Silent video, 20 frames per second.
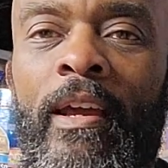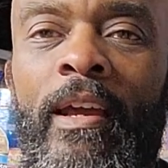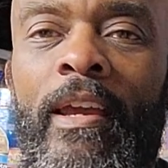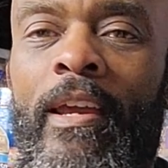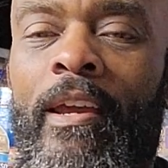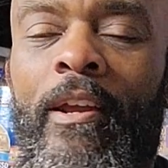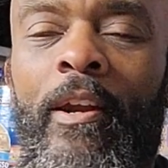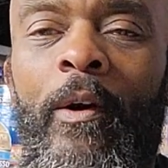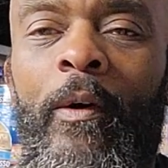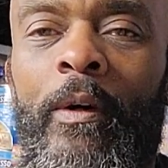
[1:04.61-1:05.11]

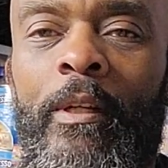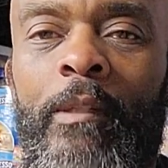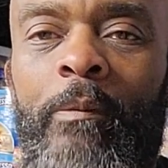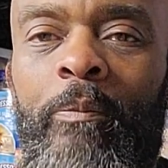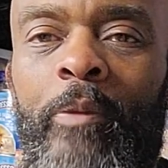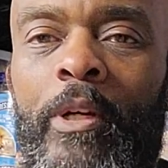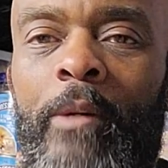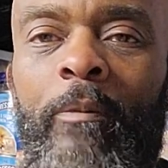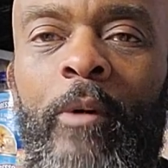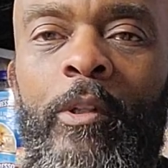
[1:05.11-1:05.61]
It's
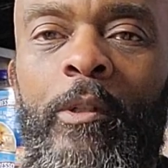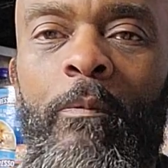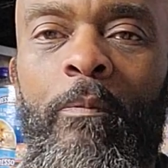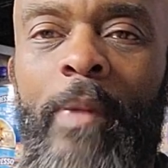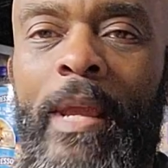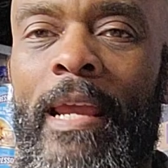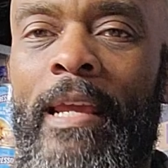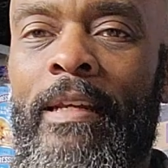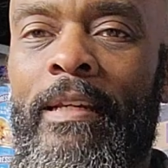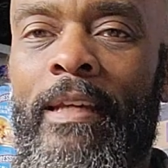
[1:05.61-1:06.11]
pretty much
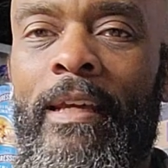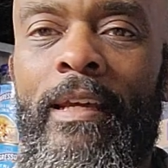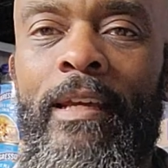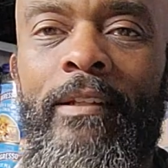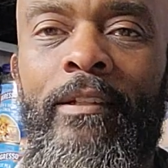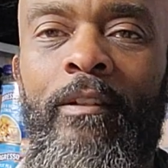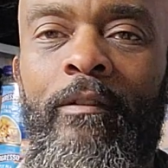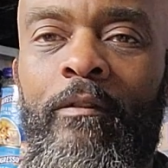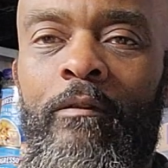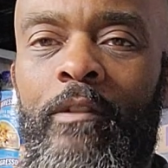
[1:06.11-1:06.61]

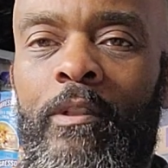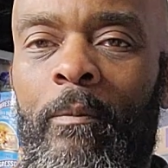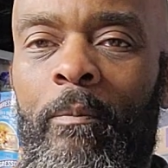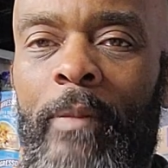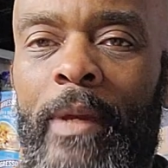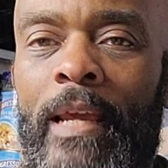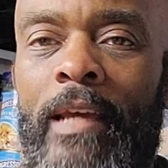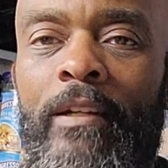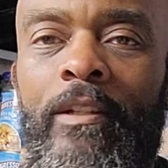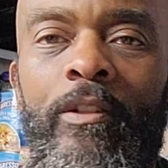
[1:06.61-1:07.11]
band-aids and some
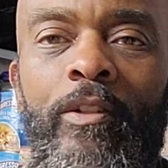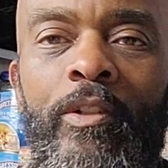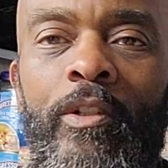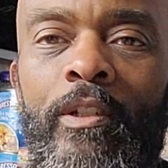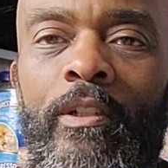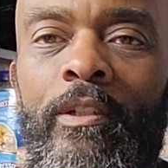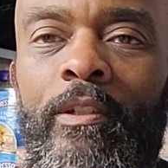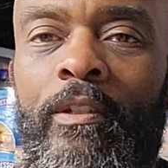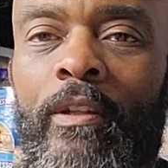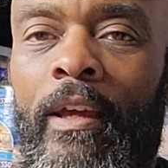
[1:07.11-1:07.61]

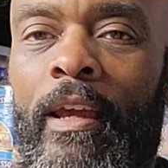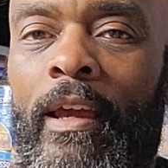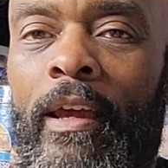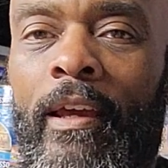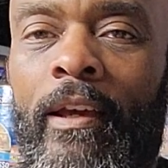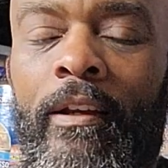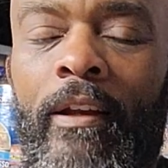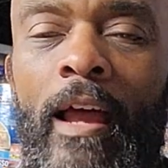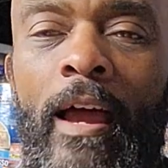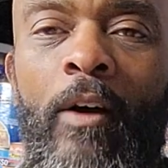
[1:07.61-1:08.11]
bandages
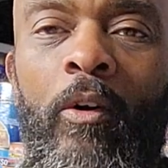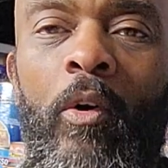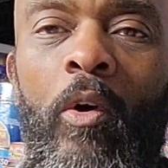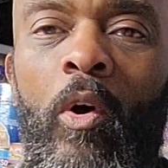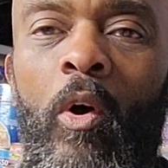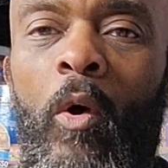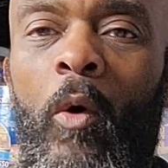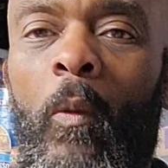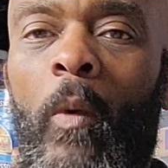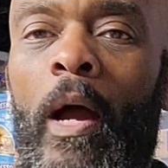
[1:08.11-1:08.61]
and
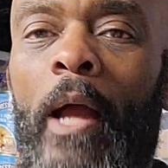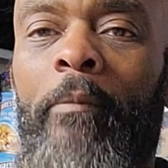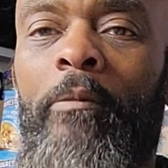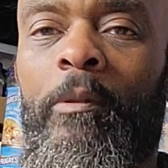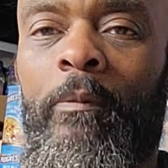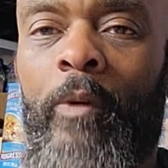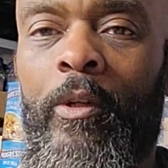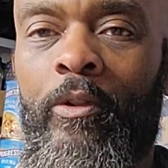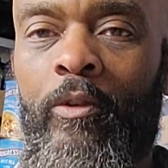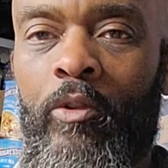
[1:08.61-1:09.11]
alcohol wipes,
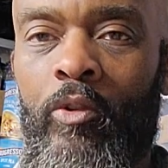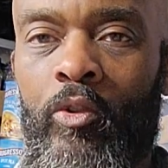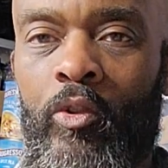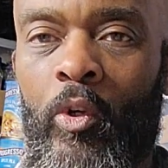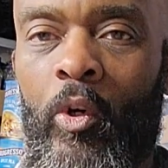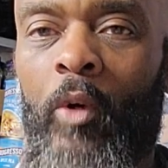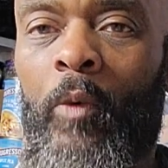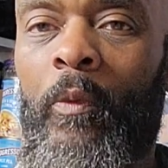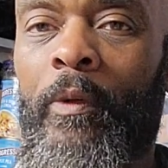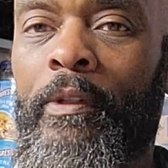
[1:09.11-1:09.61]
but you
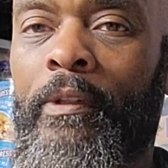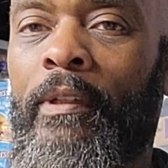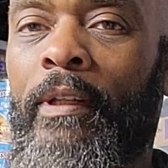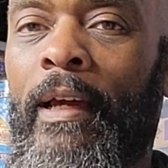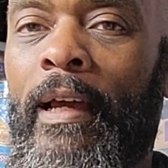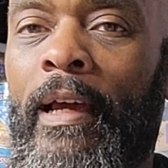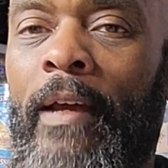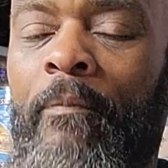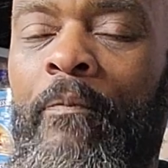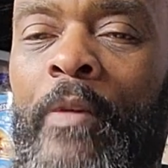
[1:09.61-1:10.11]
start with
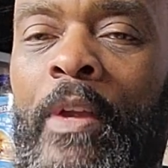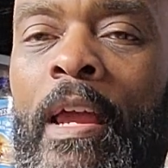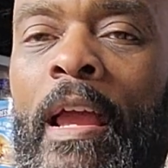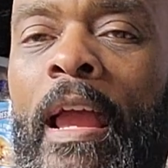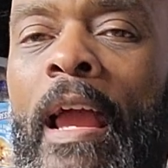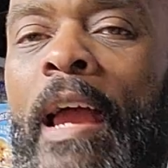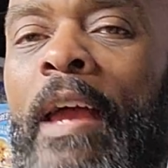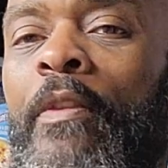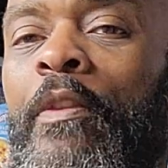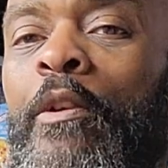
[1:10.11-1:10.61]
that
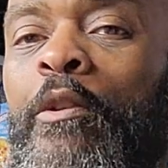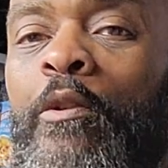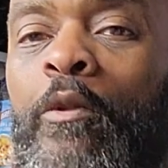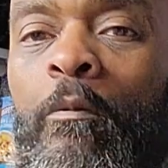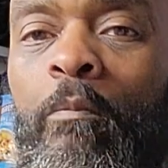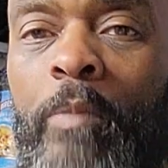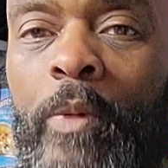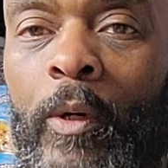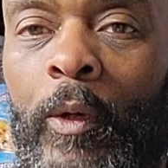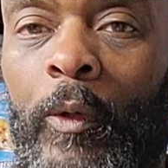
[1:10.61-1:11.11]
and then you
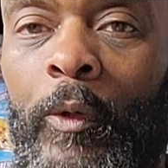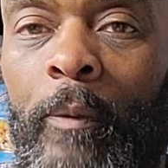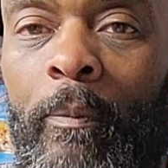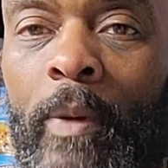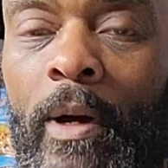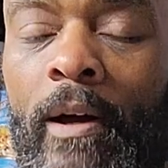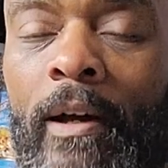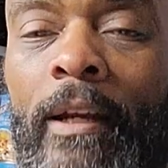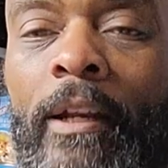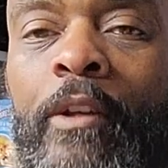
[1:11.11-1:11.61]
build
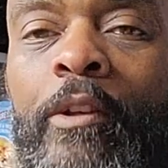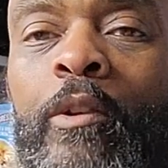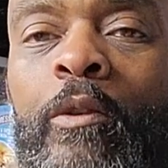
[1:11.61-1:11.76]
upon it.